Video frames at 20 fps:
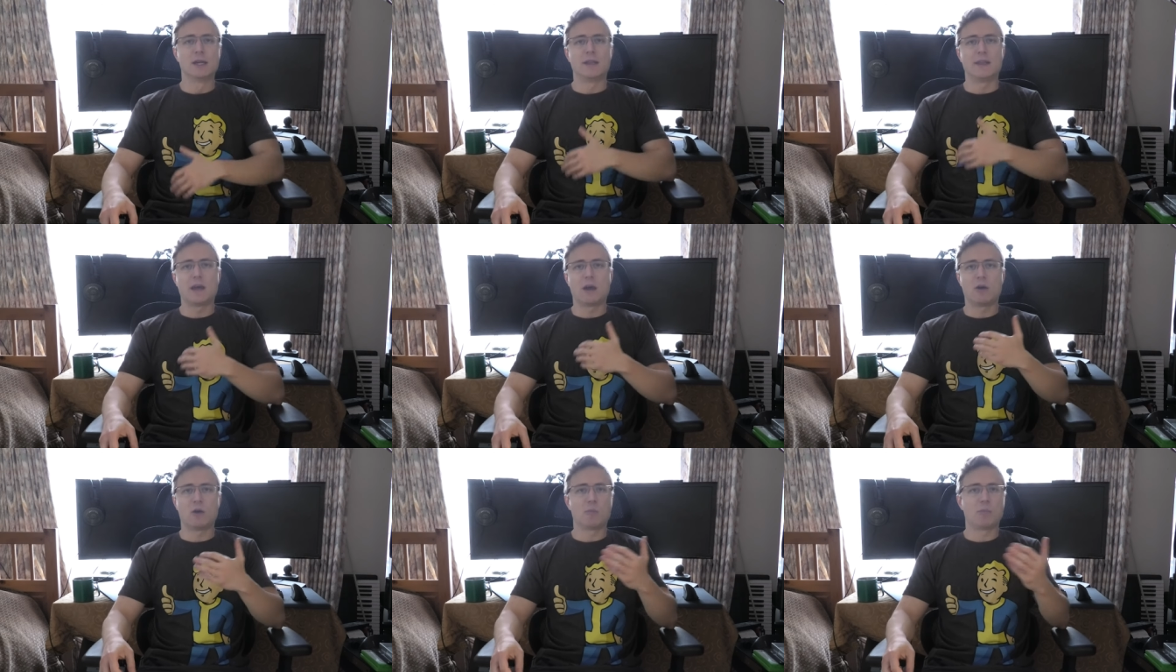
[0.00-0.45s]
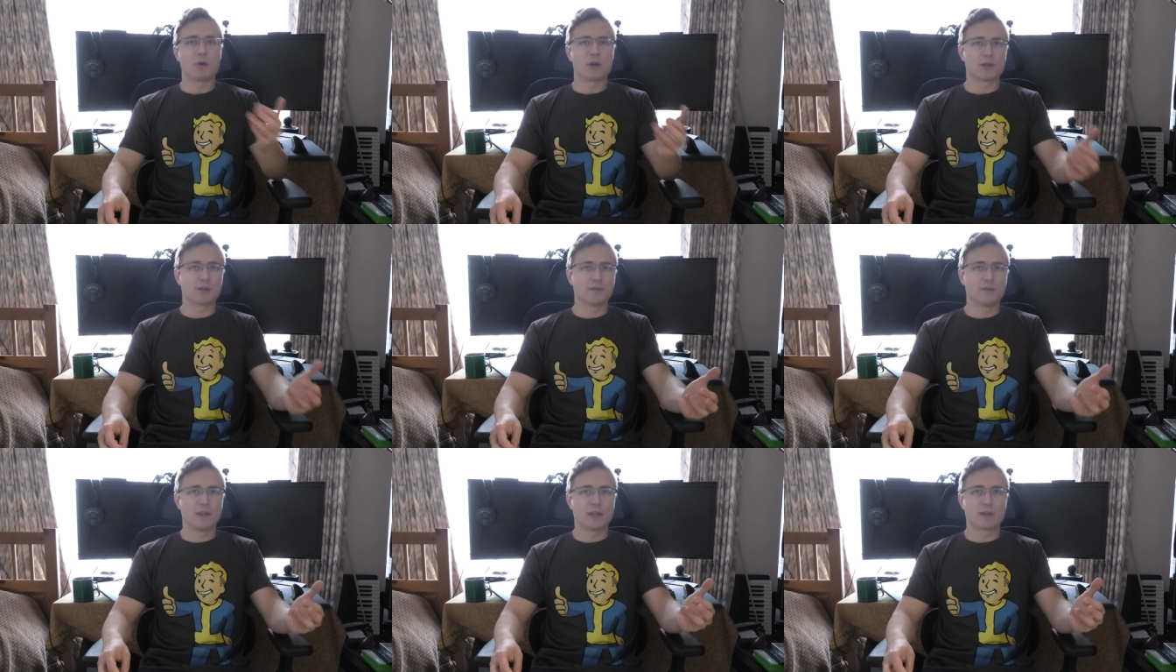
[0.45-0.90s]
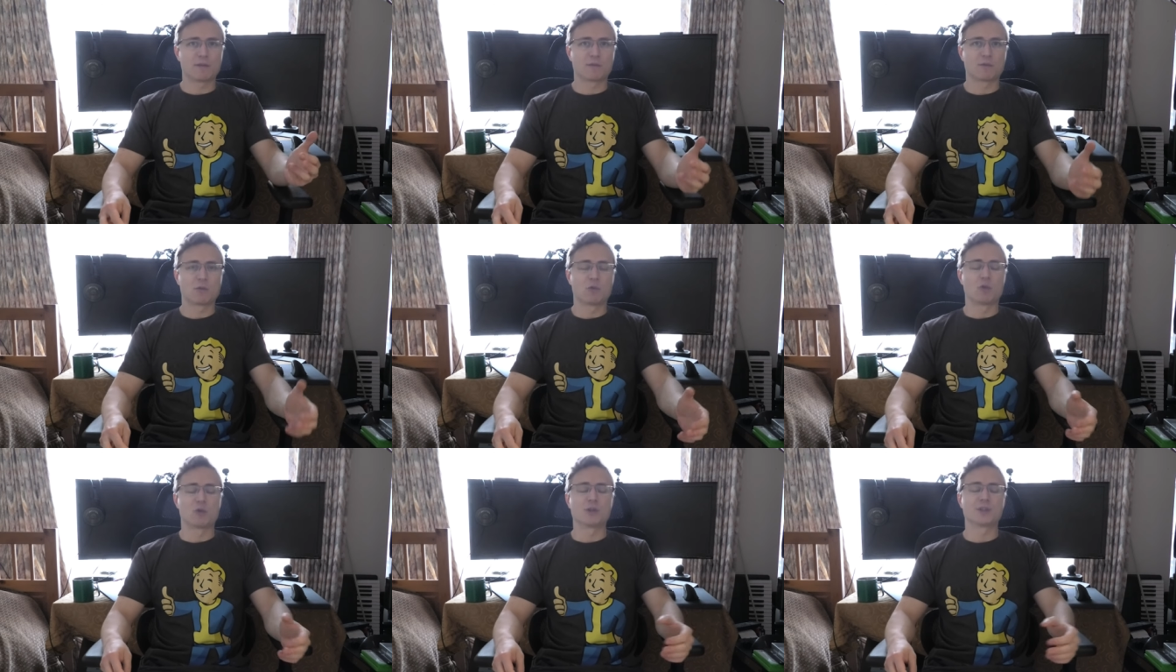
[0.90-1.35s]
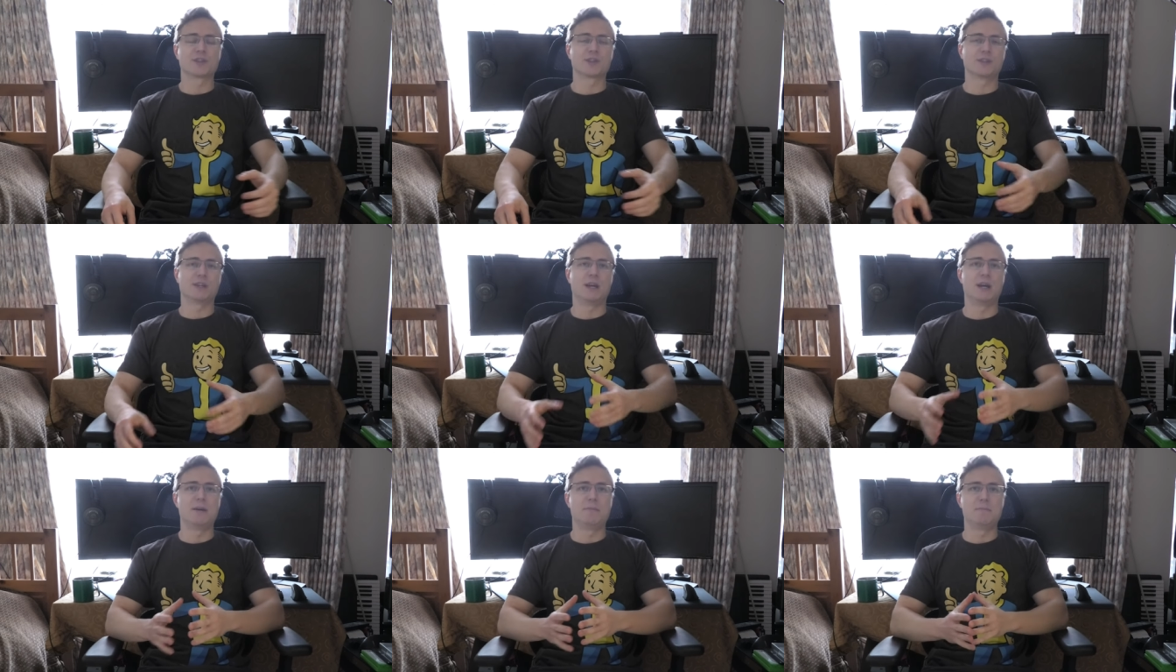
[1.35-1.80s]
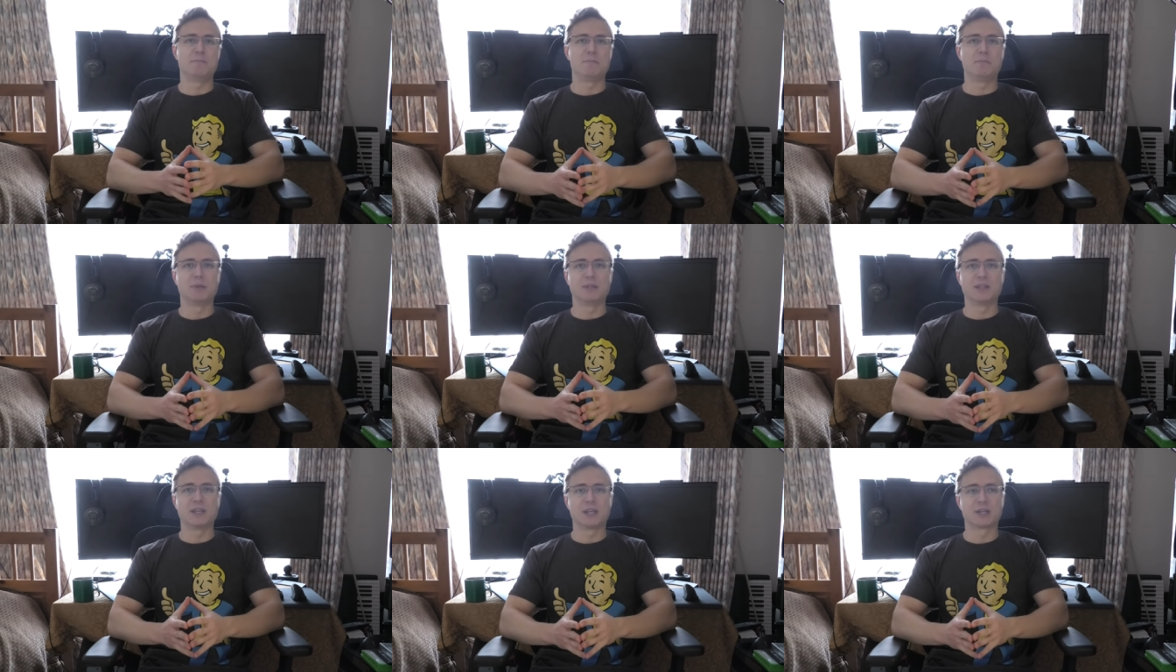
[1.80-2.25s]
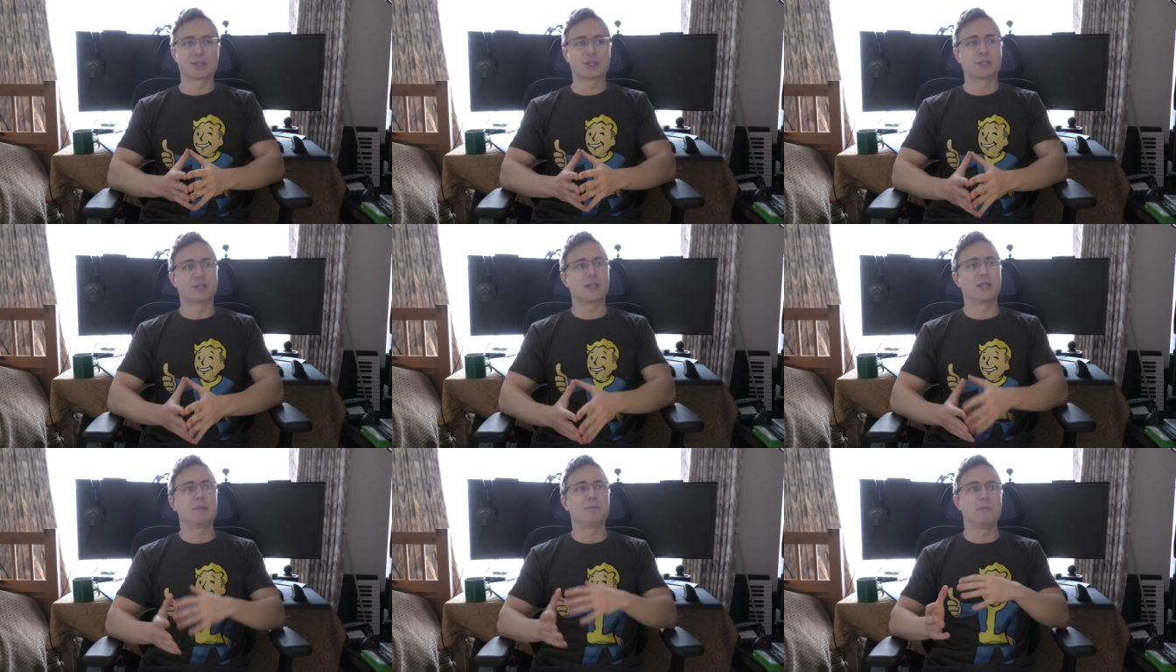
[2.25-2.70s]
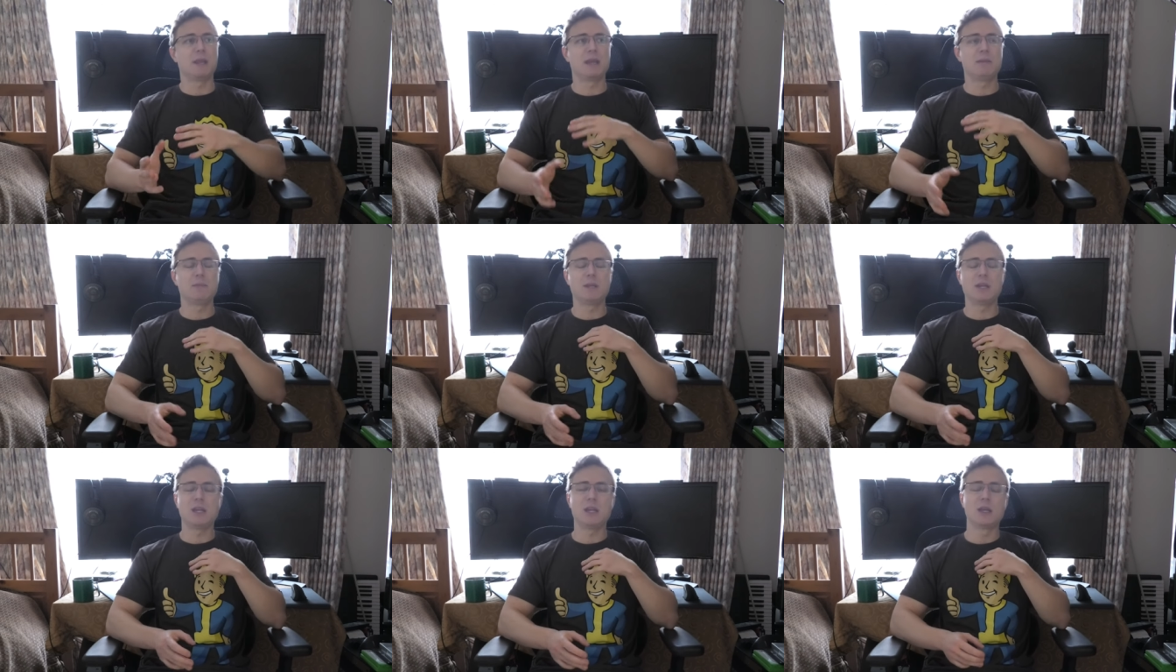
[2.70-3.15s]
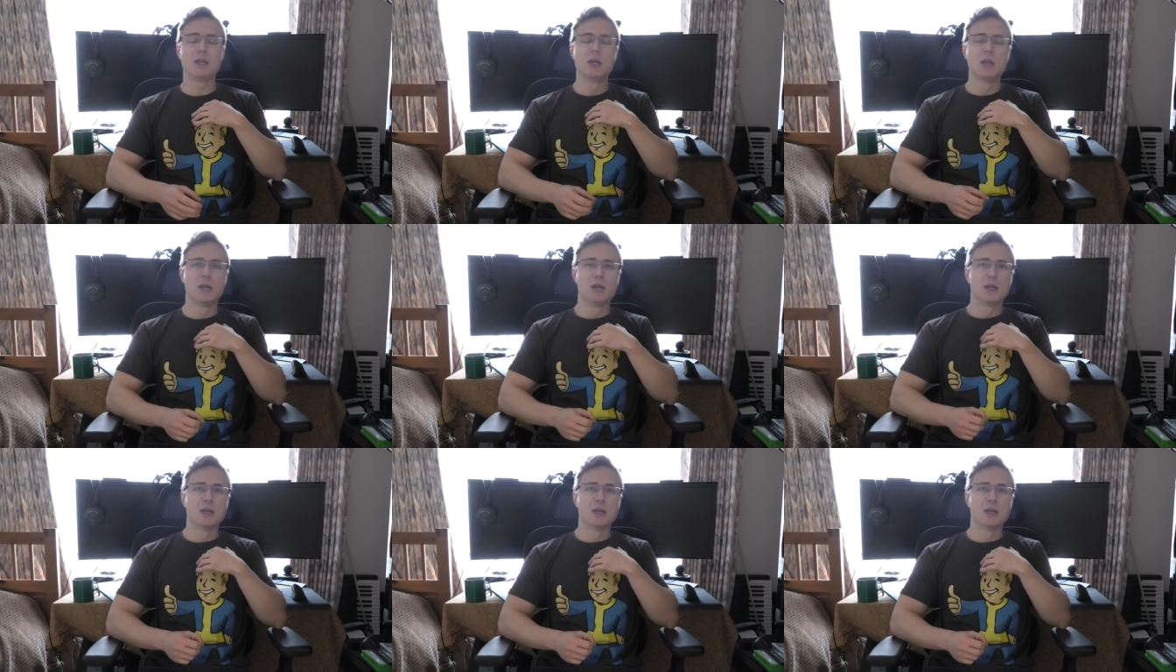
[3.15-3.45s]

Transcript: Now, part of that, of course, potentially maybe